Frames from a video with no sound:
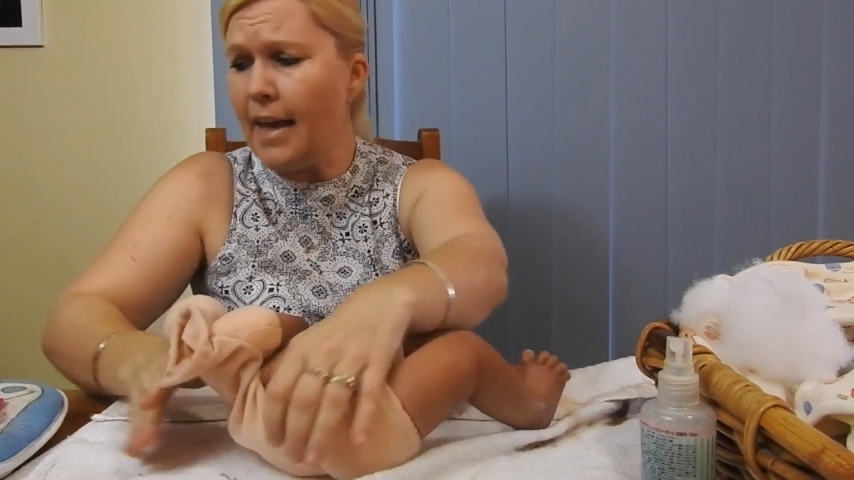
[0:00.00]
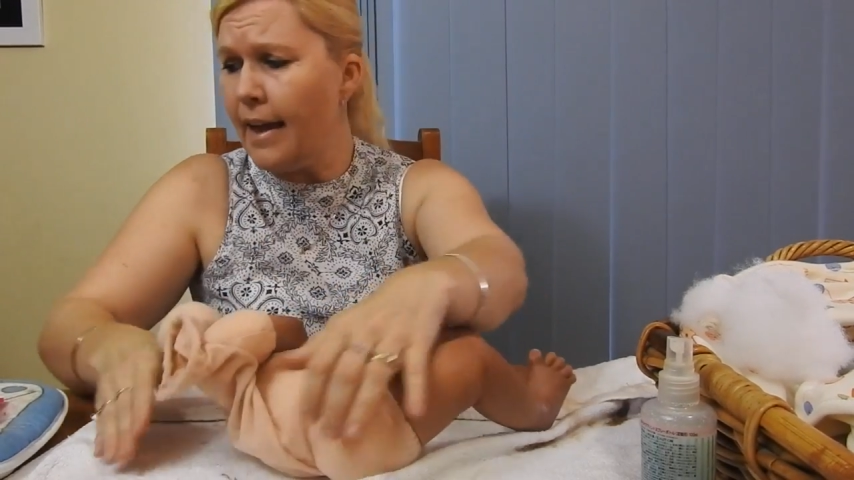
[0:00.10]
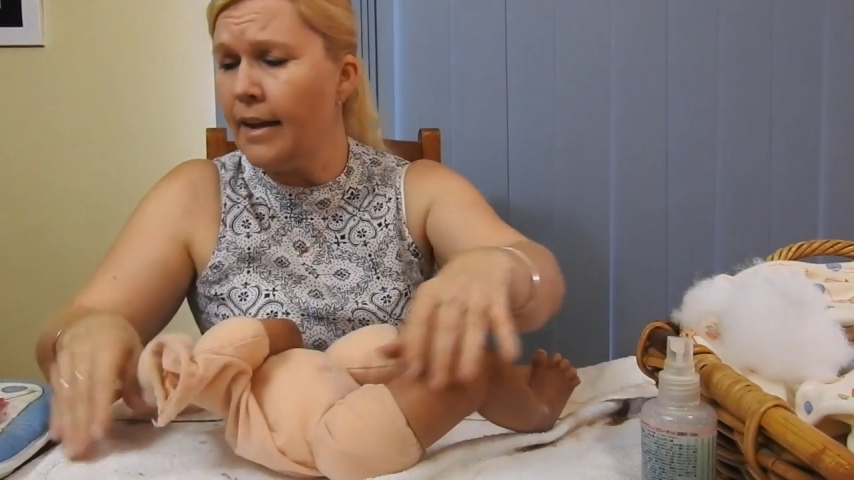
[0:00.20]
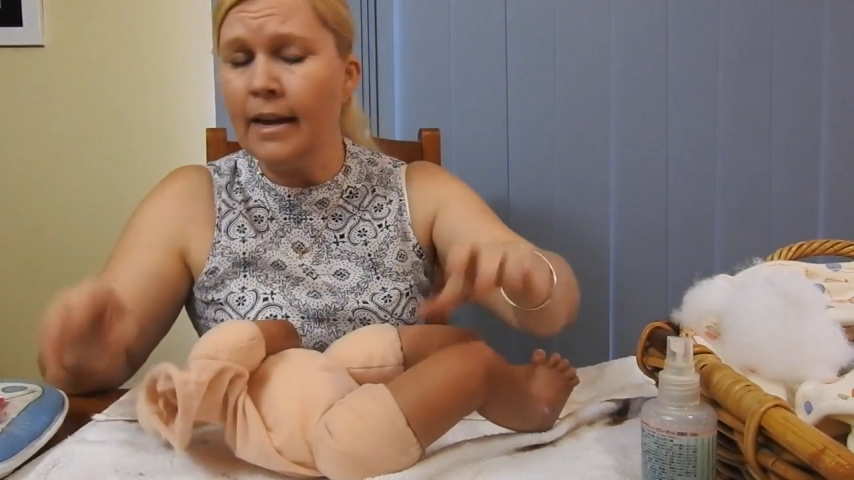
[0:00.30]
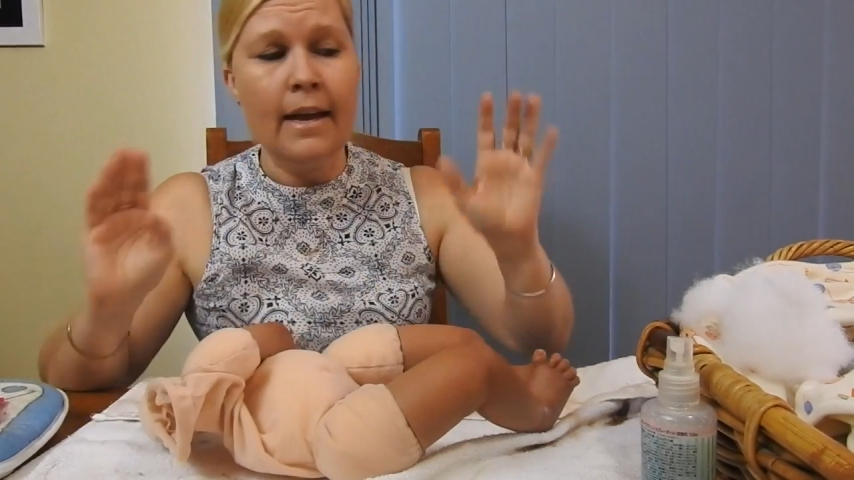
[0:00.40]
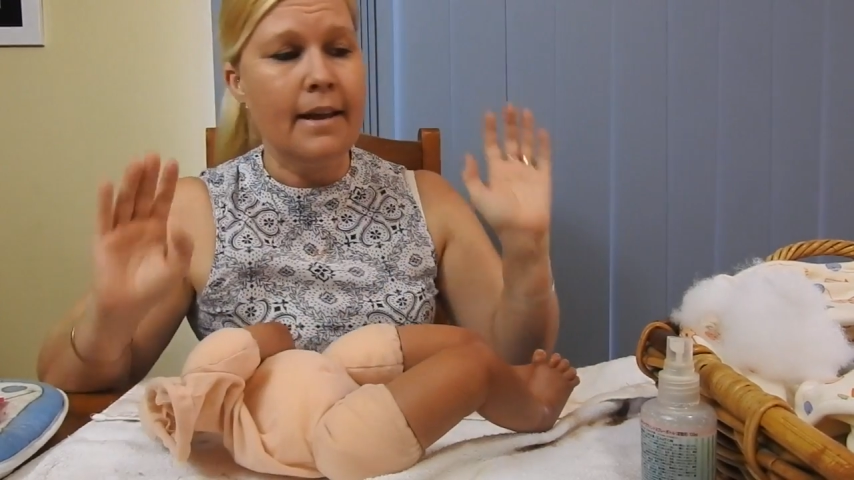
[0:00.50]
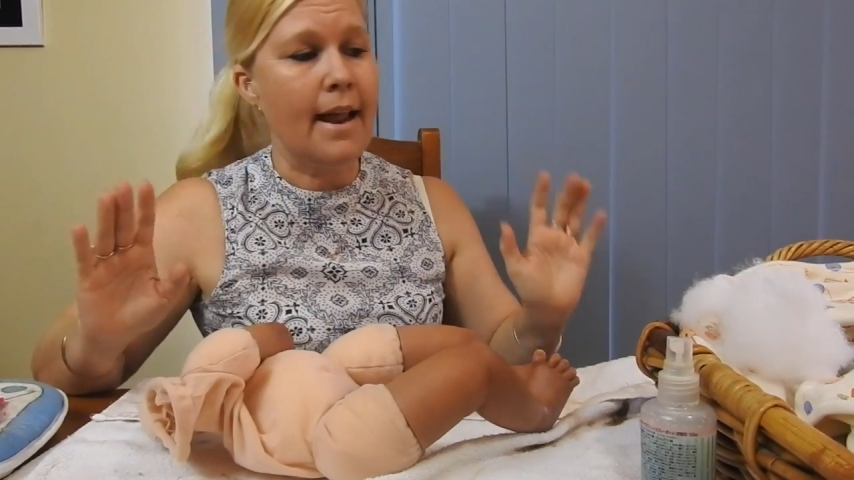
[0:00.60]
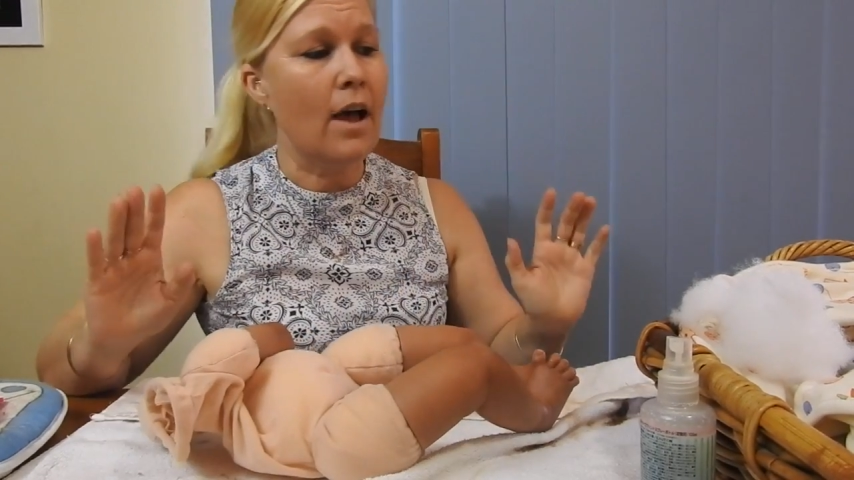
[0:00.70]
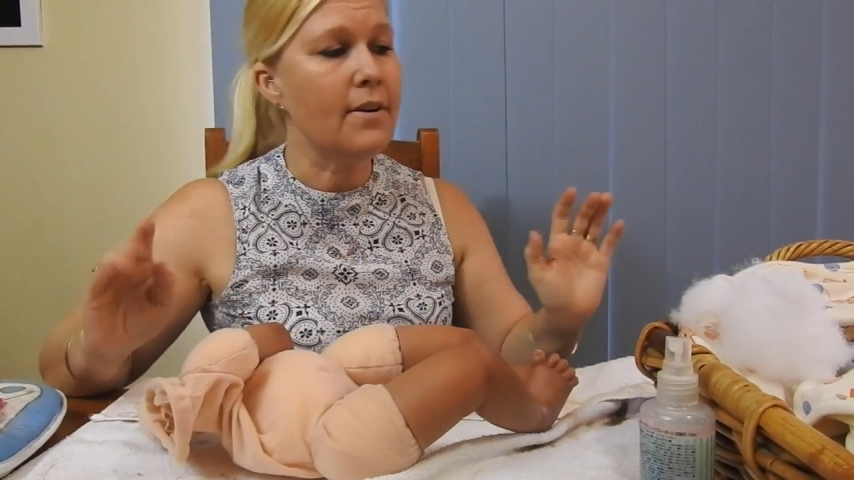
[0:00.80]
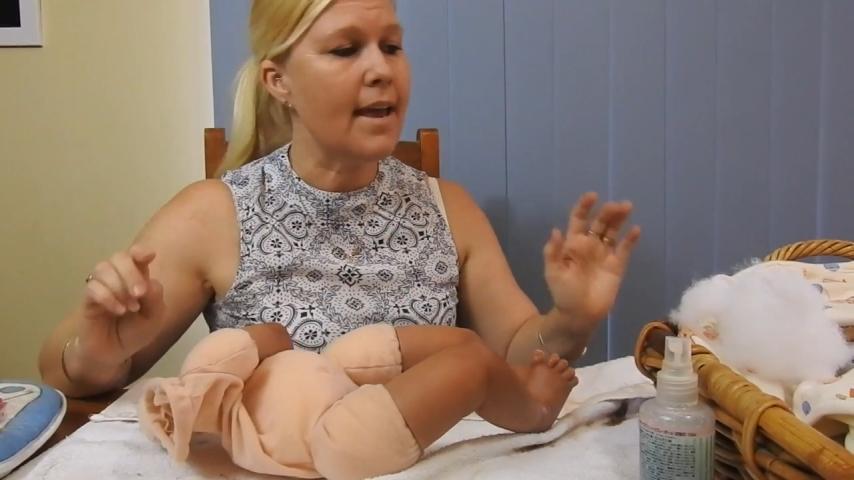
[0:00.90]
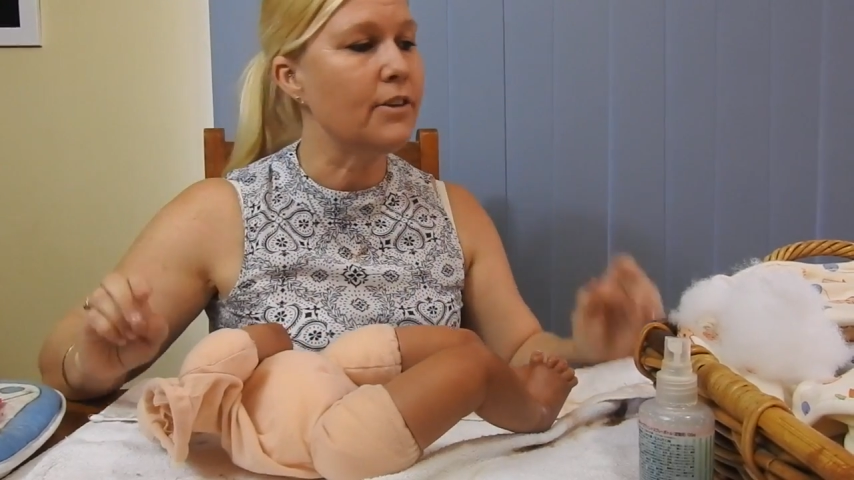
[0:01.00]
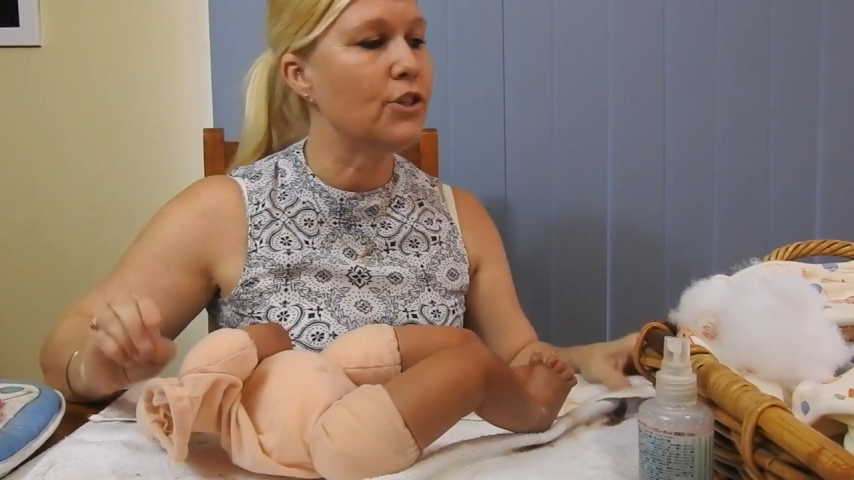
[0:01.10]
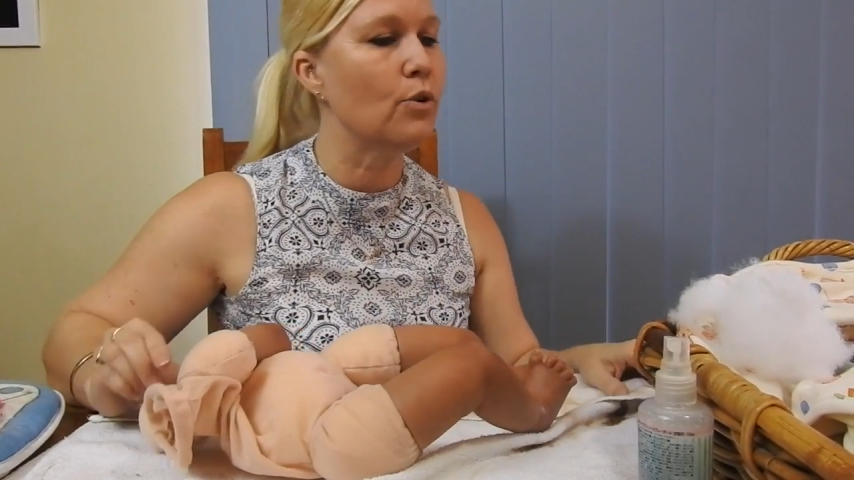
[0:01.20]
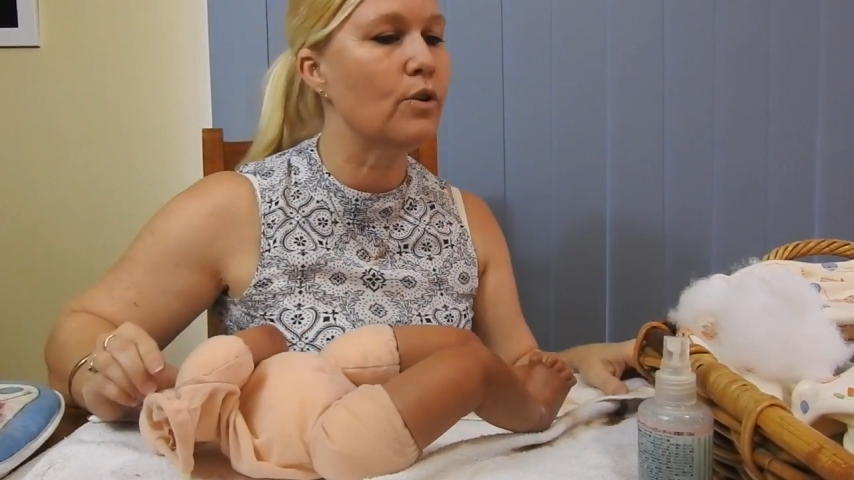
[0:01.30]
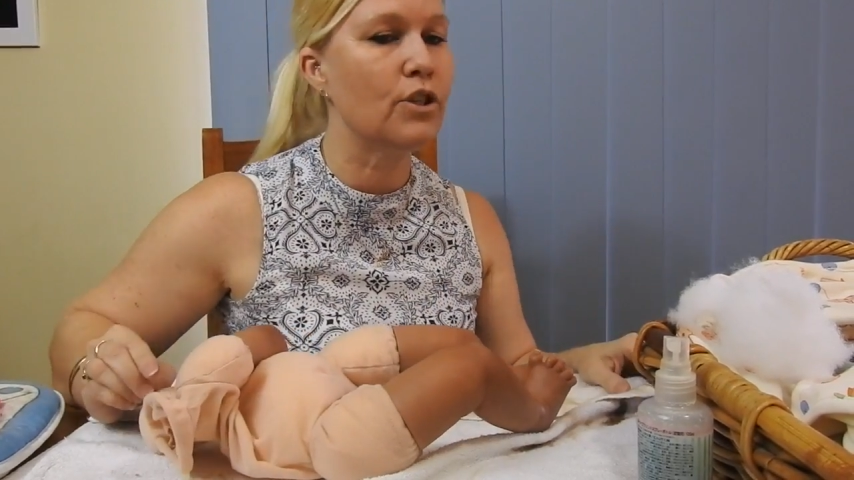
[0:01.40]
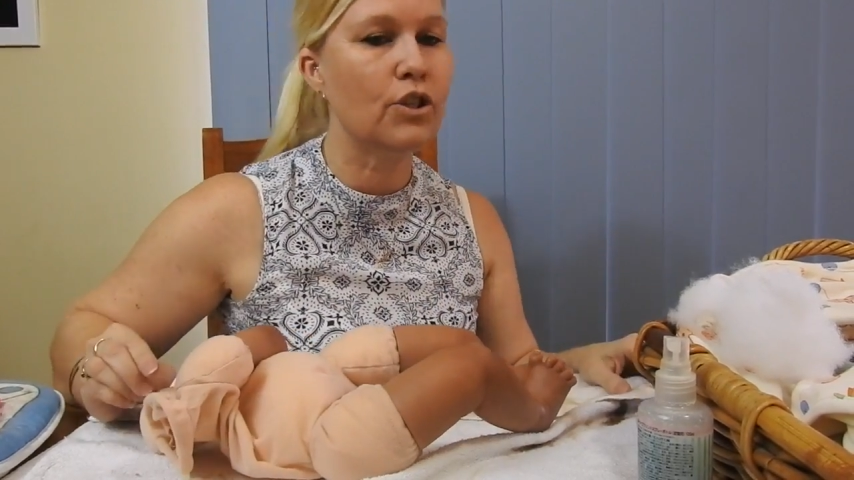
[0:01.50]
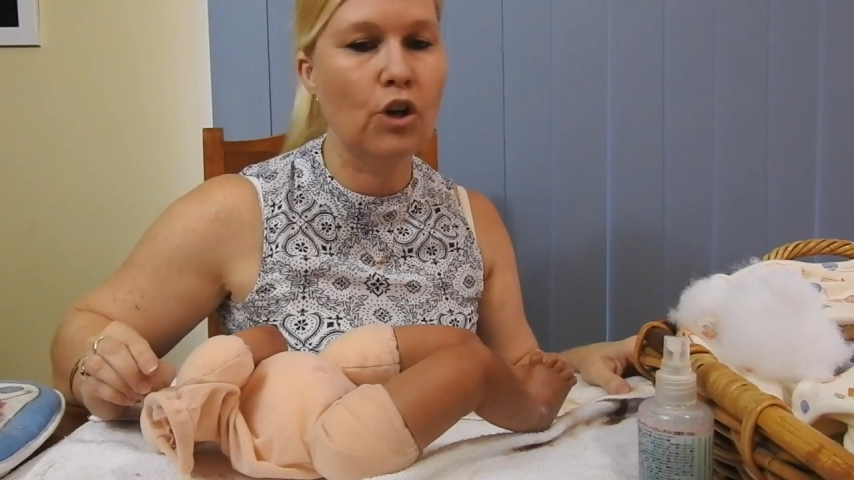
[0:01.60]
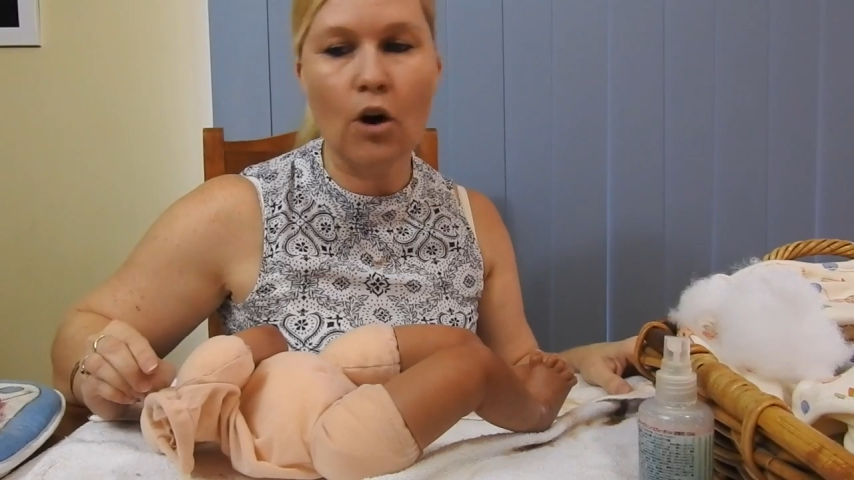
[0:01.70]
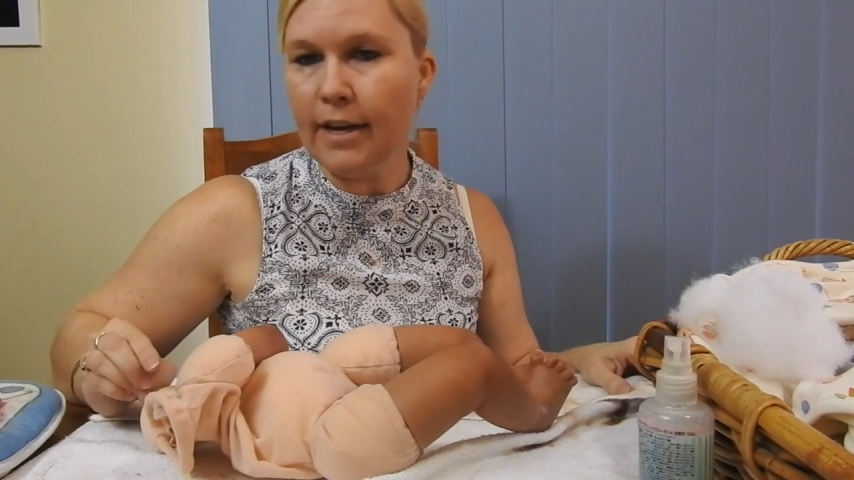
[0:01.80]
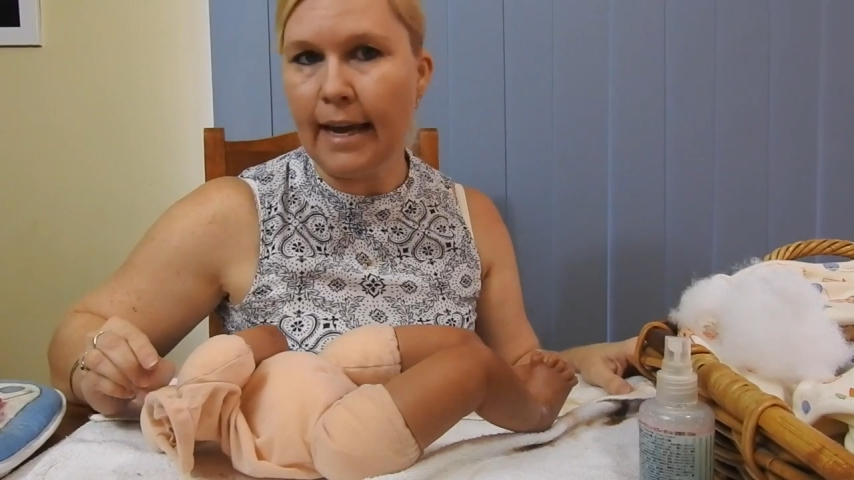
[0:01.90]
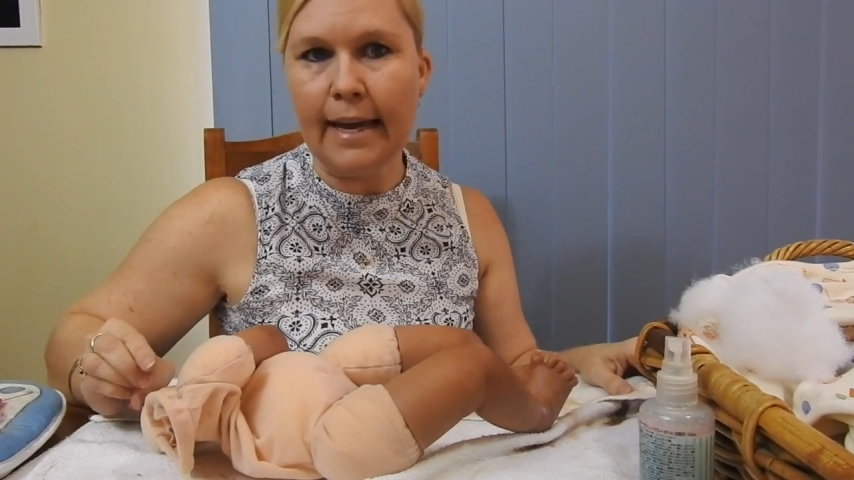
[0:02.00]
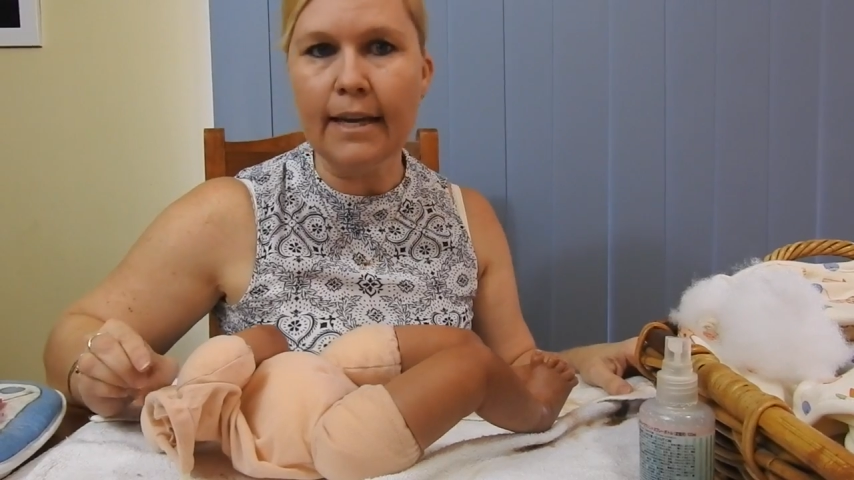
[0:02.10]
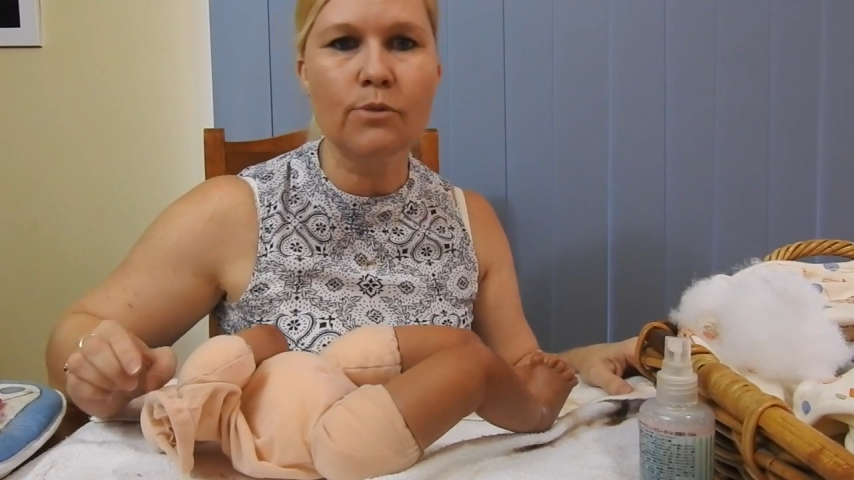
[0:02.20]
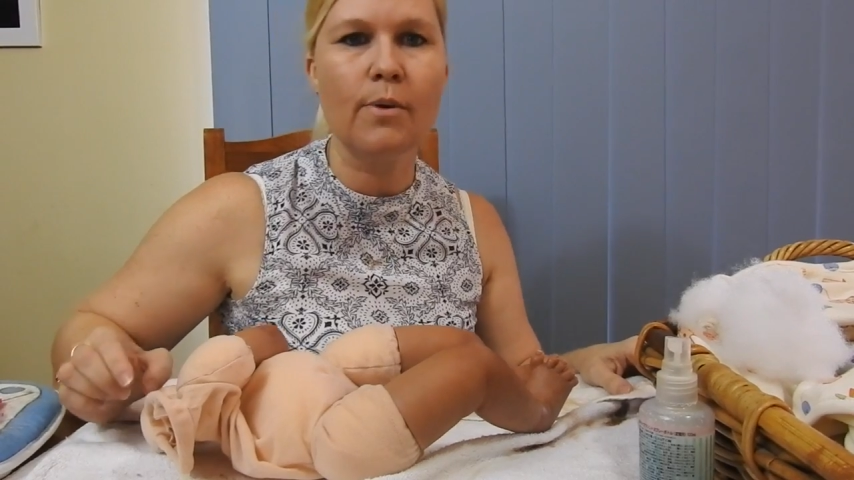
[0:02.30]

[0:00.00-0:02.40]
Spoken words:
Okay, now get your stockings.